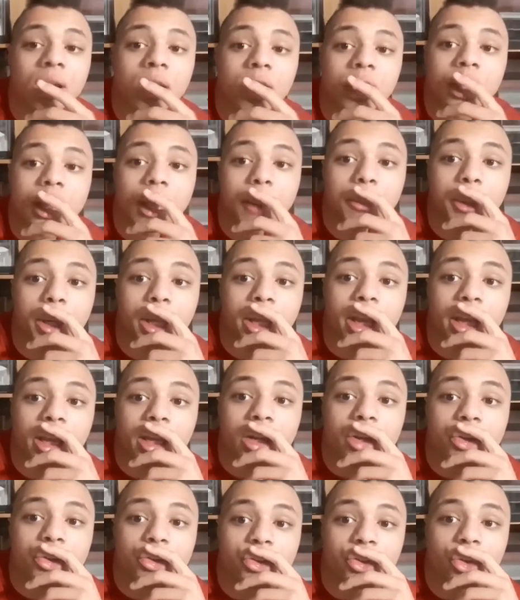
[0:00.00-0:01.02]
Leopard
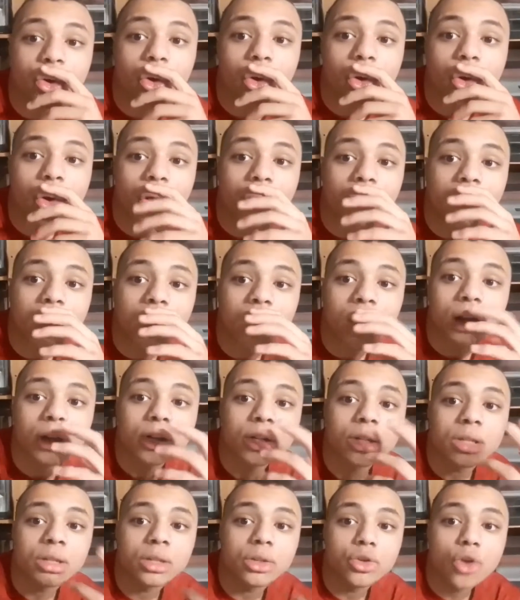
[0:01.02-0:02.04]
geckos are
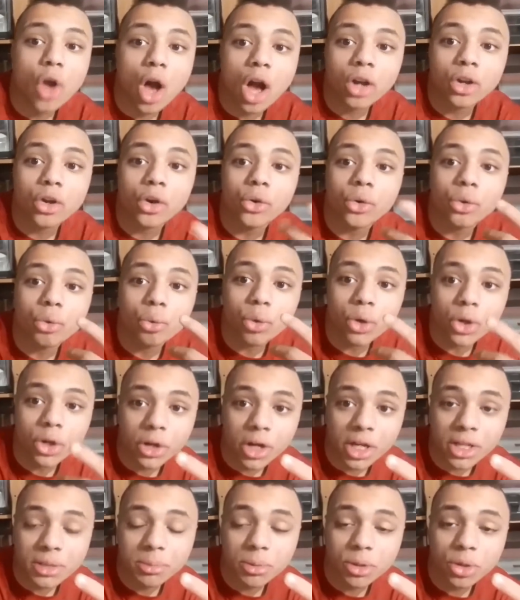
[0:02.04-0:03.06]
nocturnal or
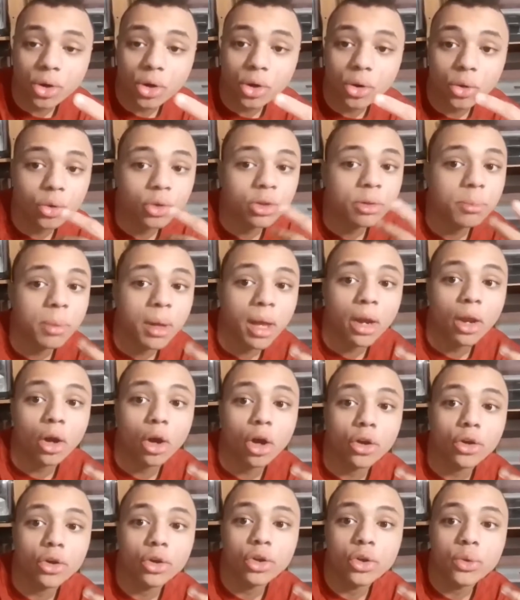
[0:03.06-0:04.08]
crespiternal, depending
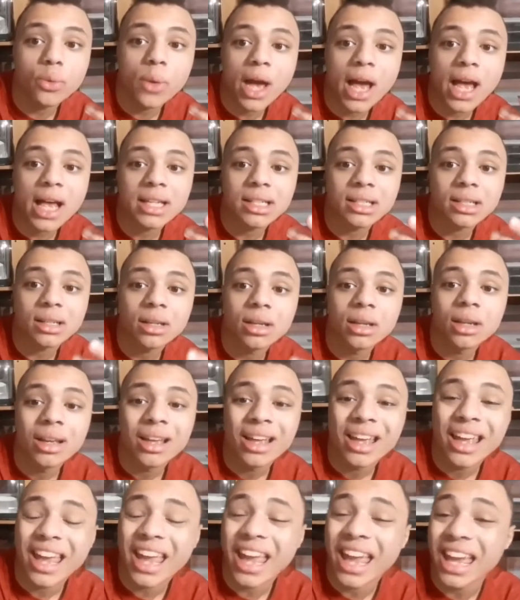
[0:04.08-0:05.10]
on who you ask,
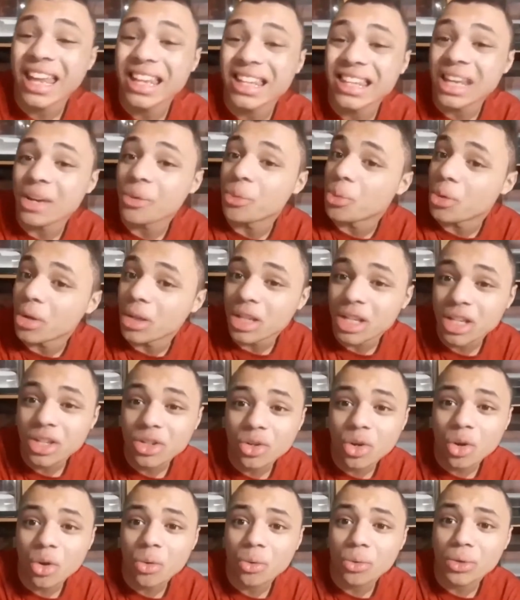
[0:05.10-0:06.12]
and they really
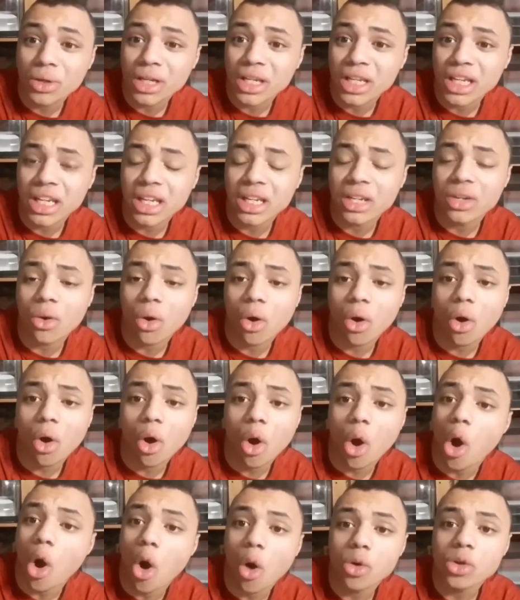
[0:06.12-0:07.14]
don't need
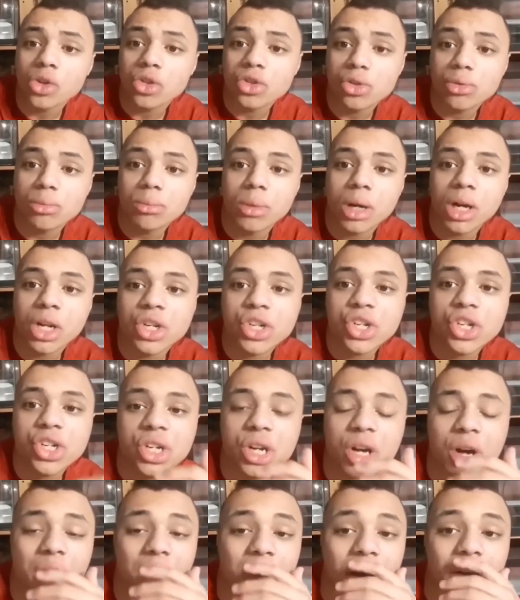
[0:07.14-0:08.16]
all too much
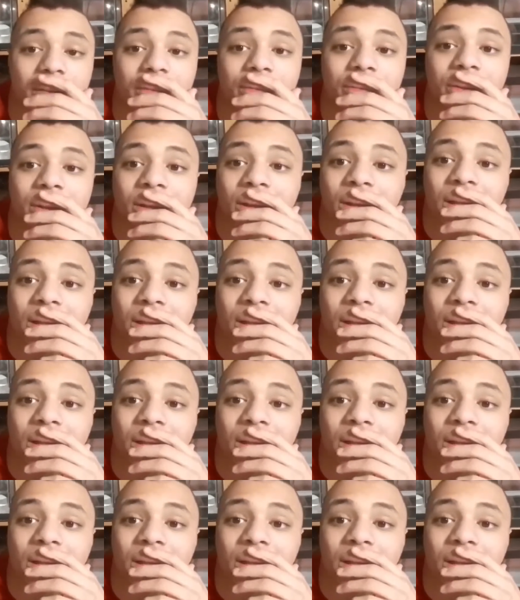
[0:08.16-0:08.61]
of